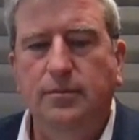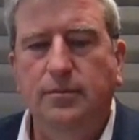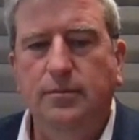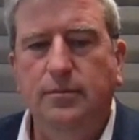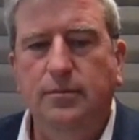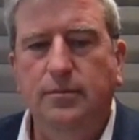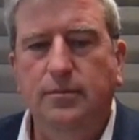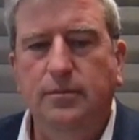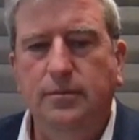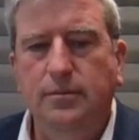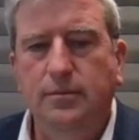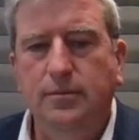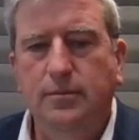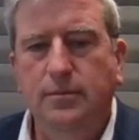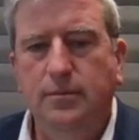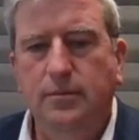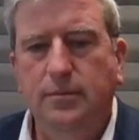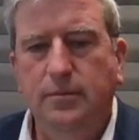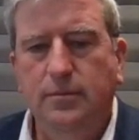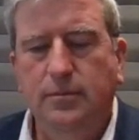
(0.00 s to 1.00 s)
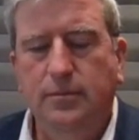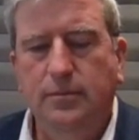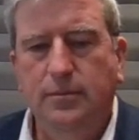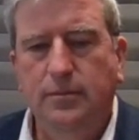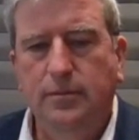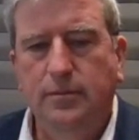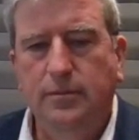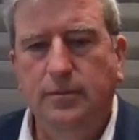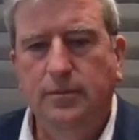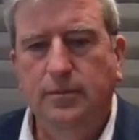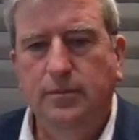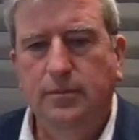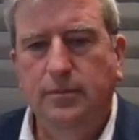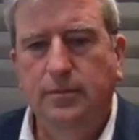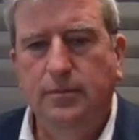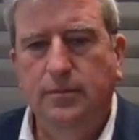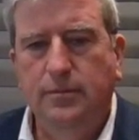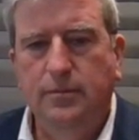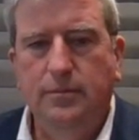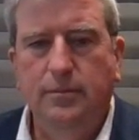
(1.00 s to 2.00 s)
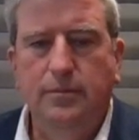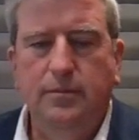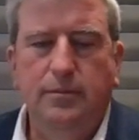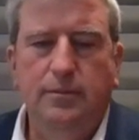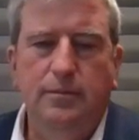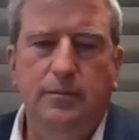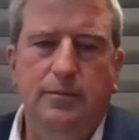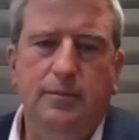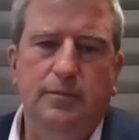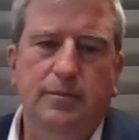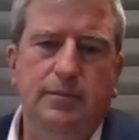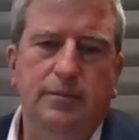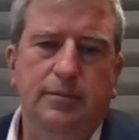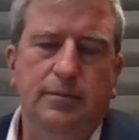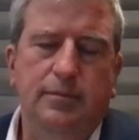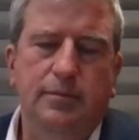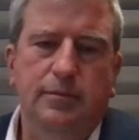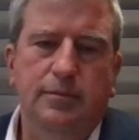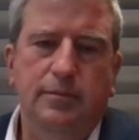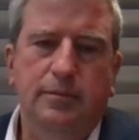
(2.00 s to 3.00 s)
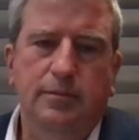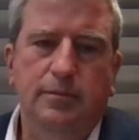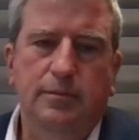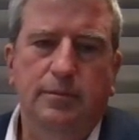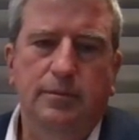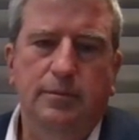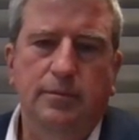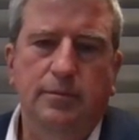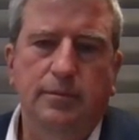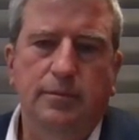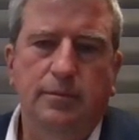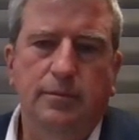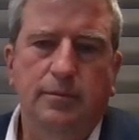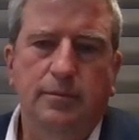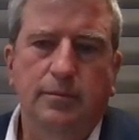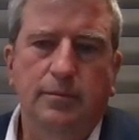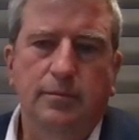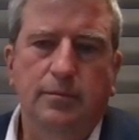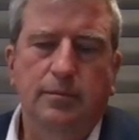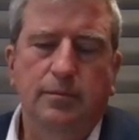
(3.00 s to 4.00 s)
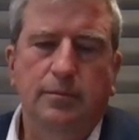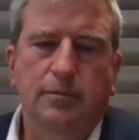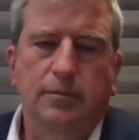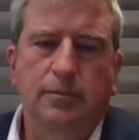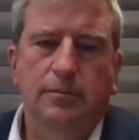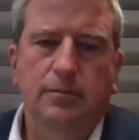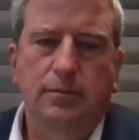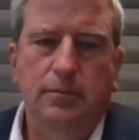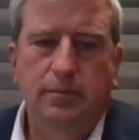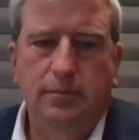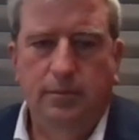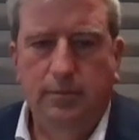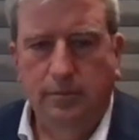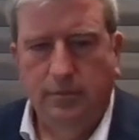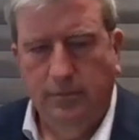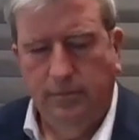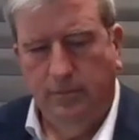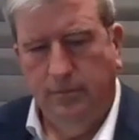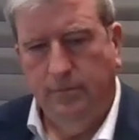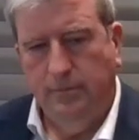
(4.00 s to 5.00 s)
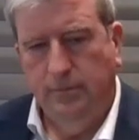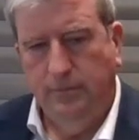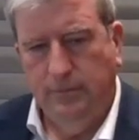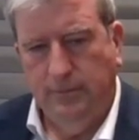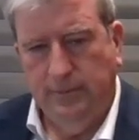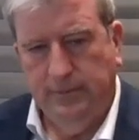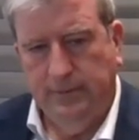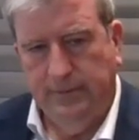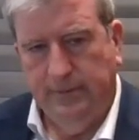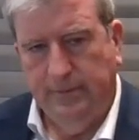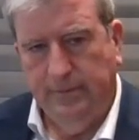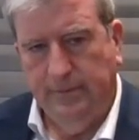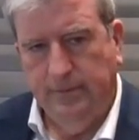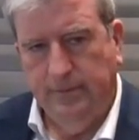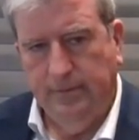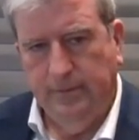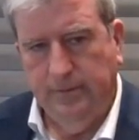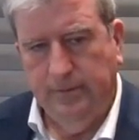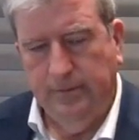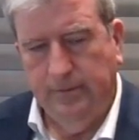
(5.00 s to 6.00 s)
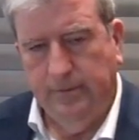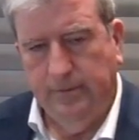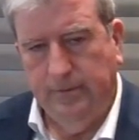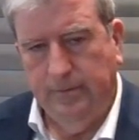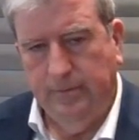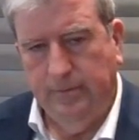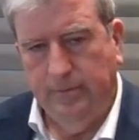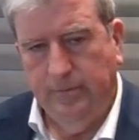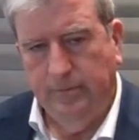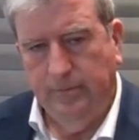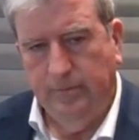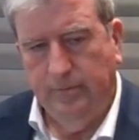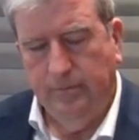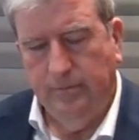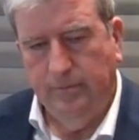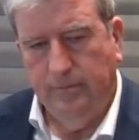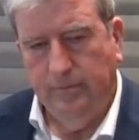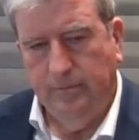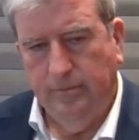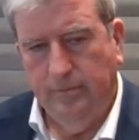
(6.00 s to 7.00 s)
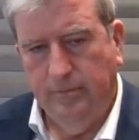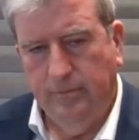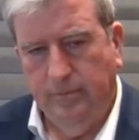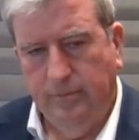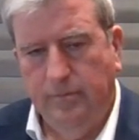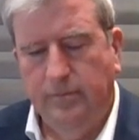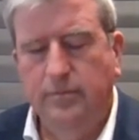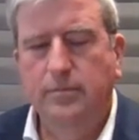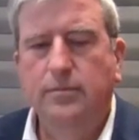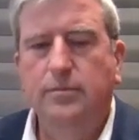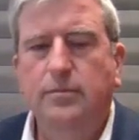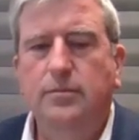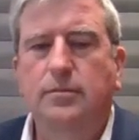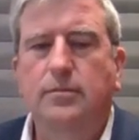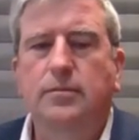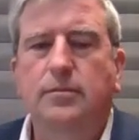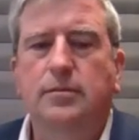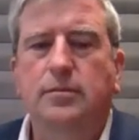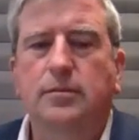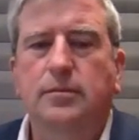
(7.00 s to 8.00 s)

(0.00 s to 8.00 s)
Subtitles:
[no speech]